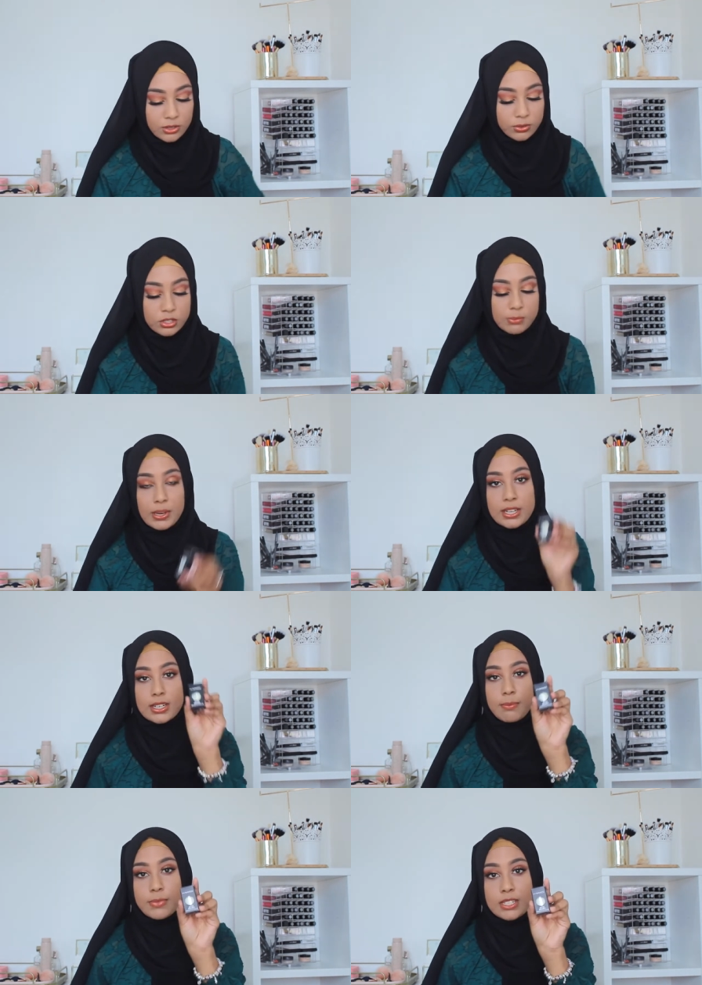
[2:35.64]
I also picked
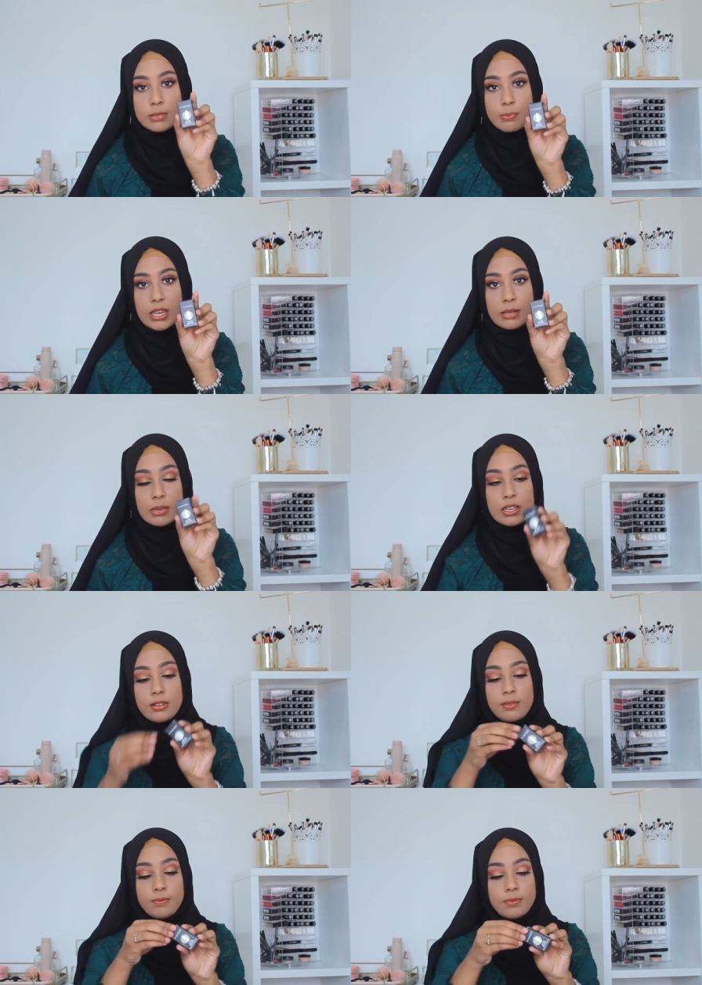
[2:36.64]
up this
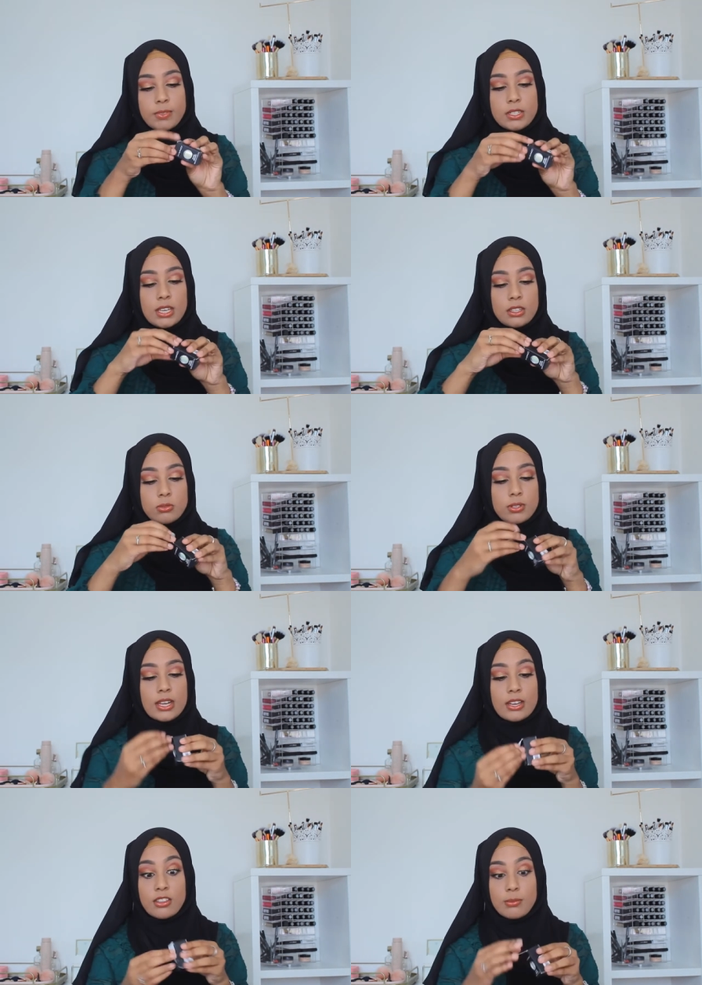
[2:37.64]
pigment. We take this one
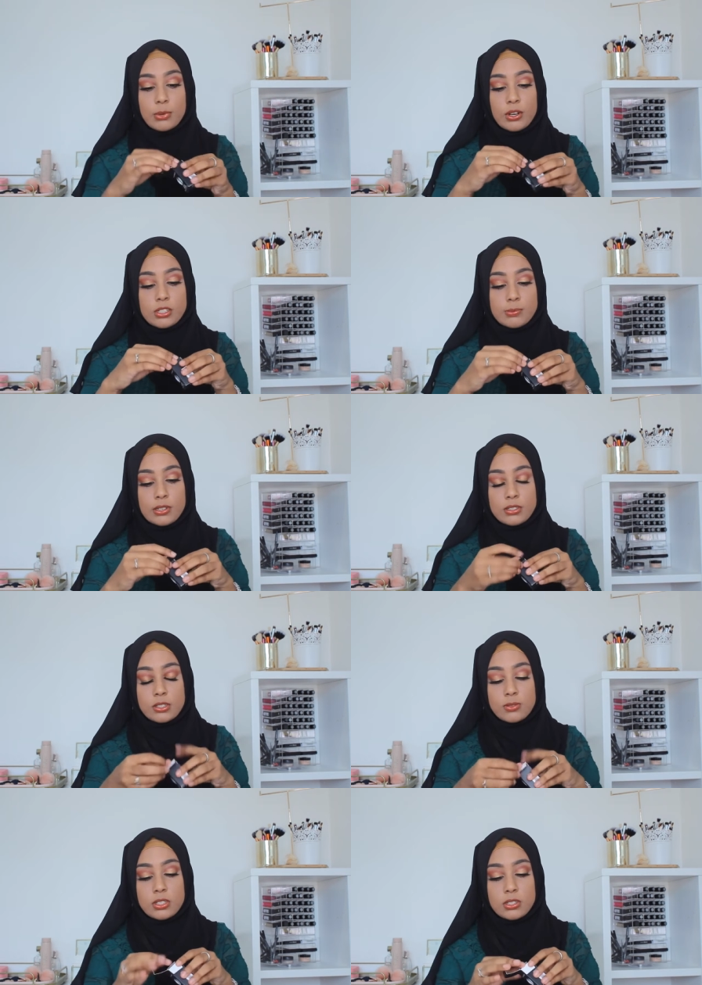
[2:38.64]
out of the box because
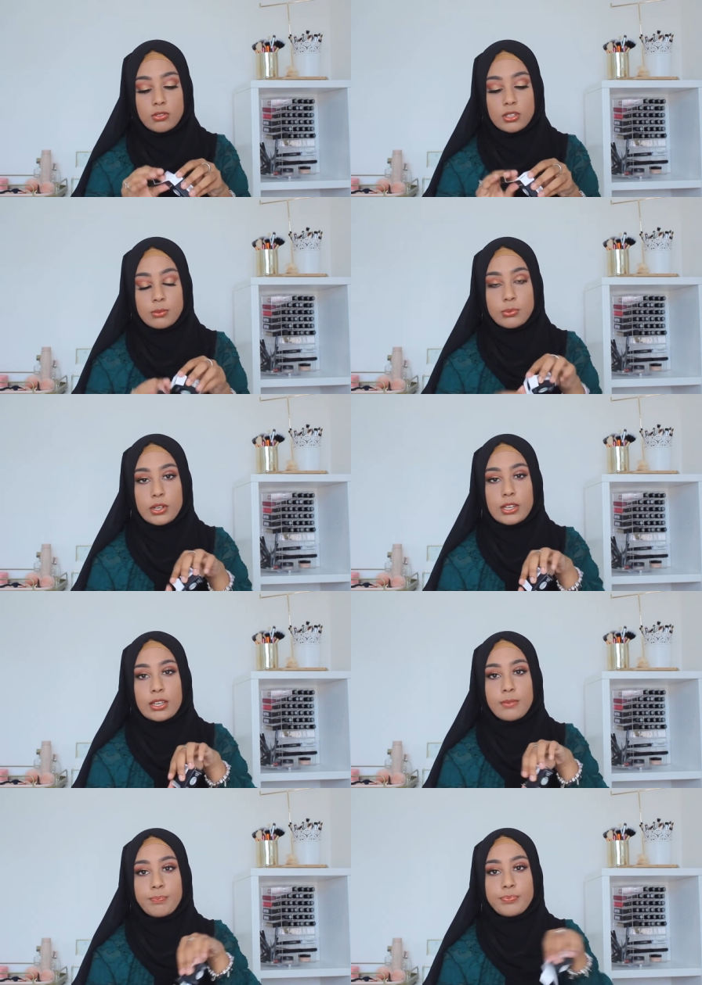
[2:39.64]
this one's really
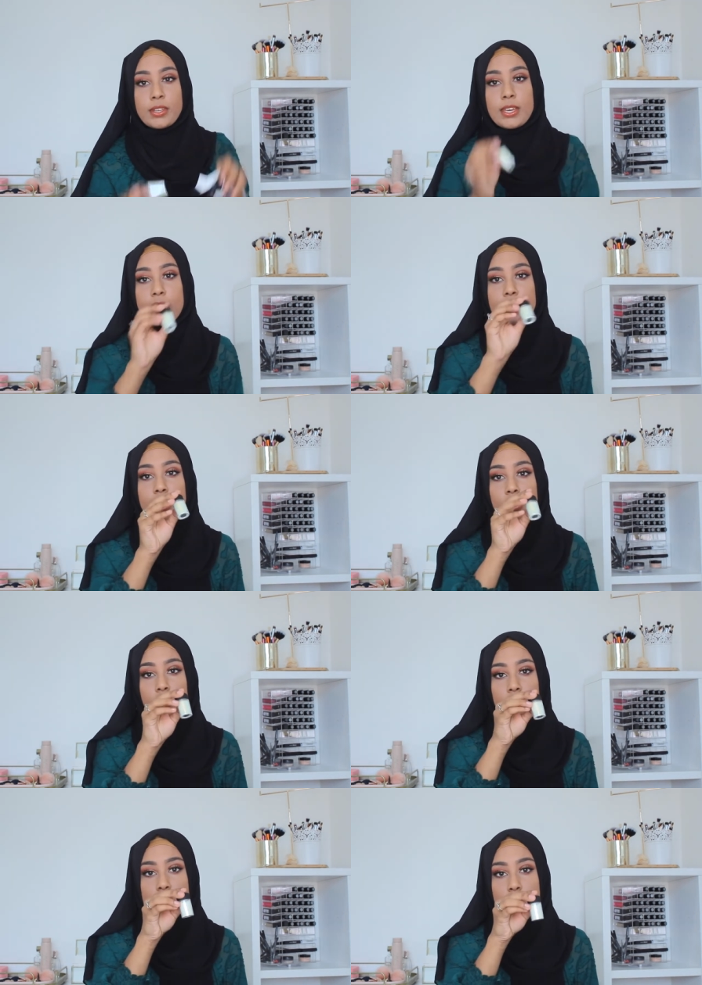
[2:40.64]
pretty. It
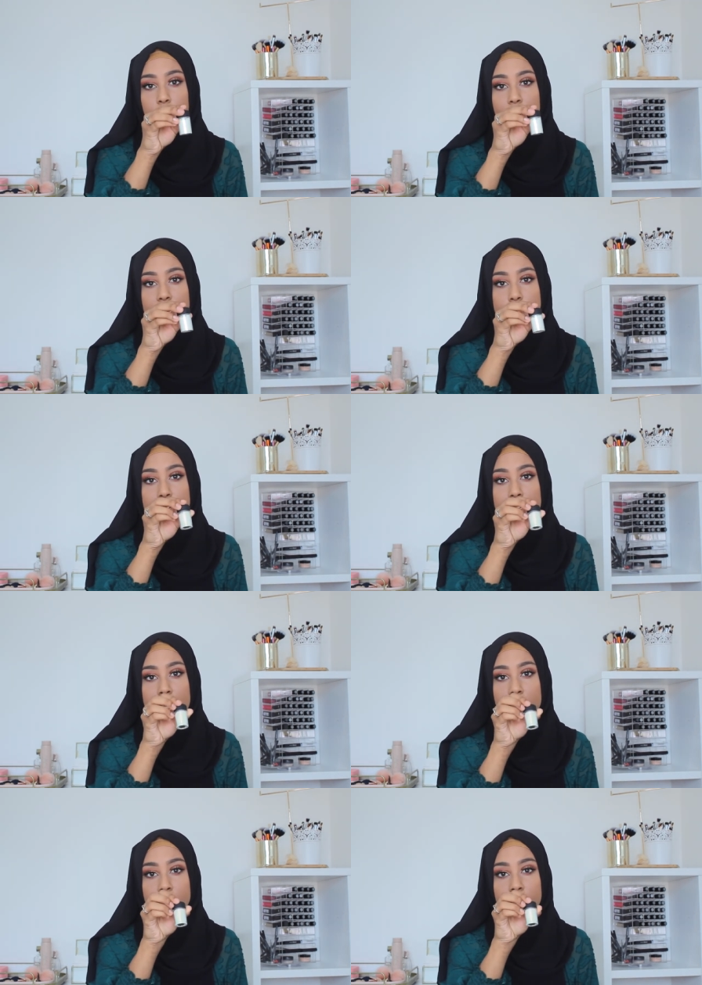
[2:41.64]
looks white but it
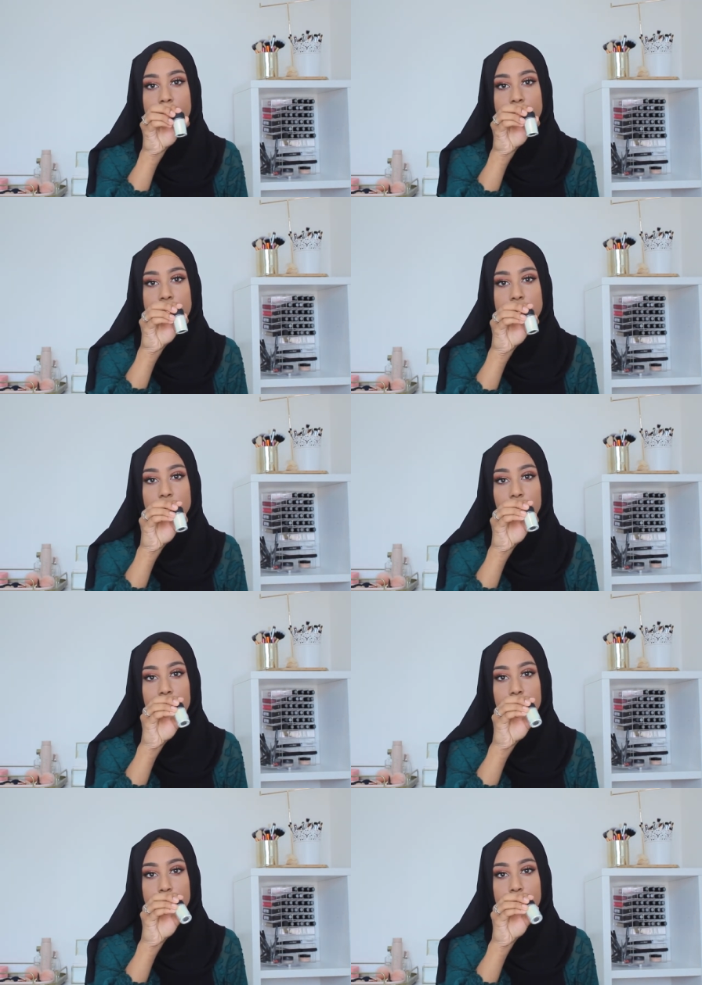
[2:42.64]
like reflects
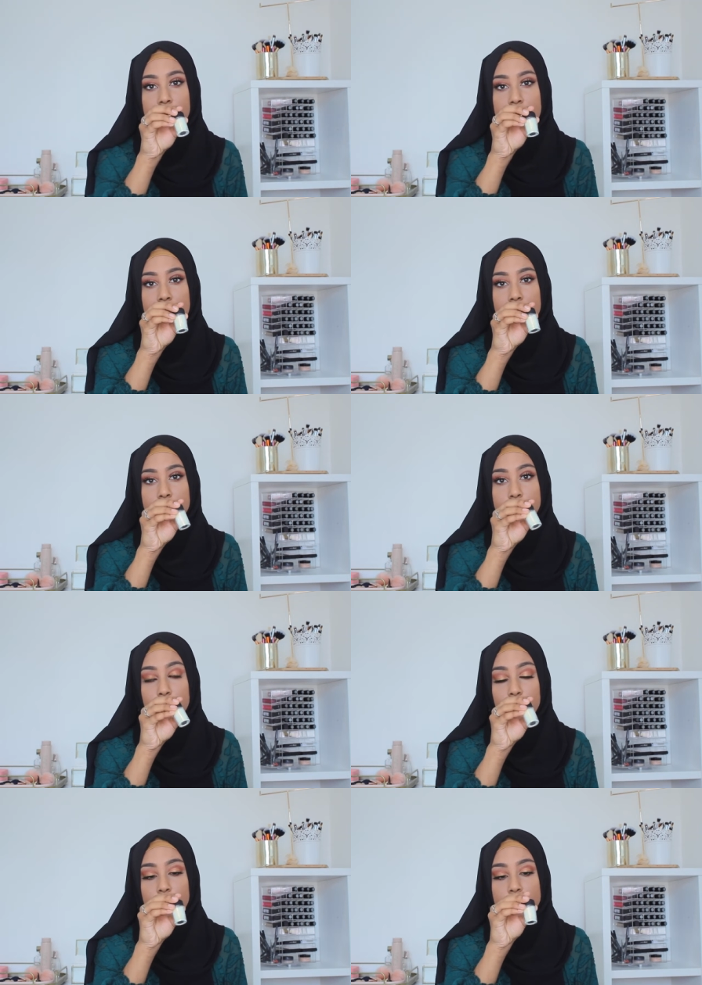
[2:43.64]
really pretty like
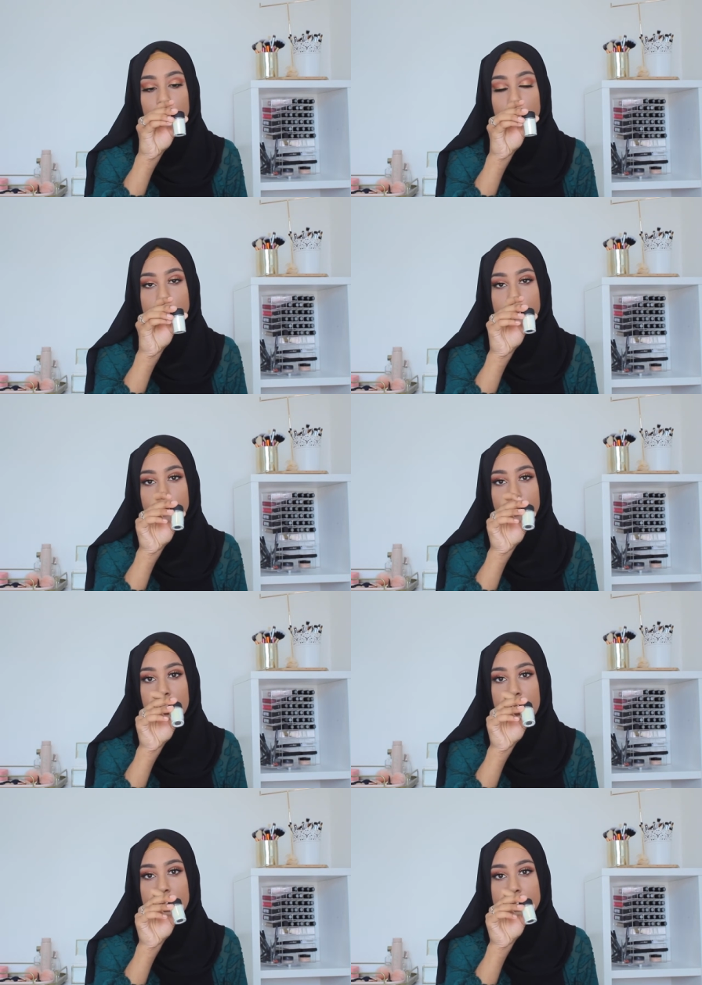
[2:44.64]
blue. It's called Blue
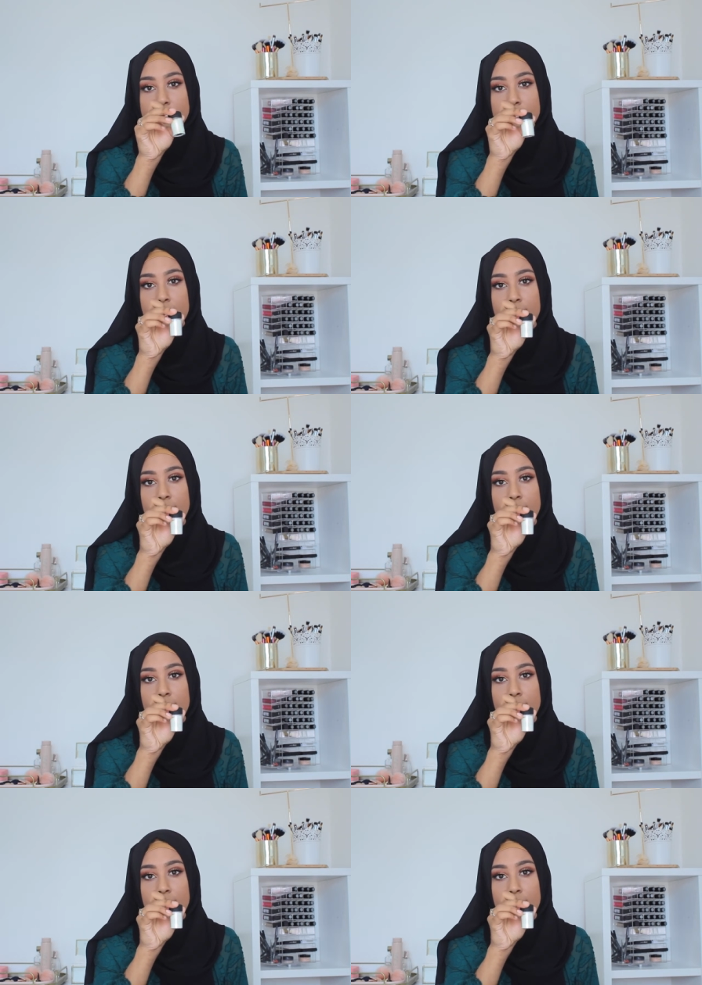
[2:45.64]
Glass.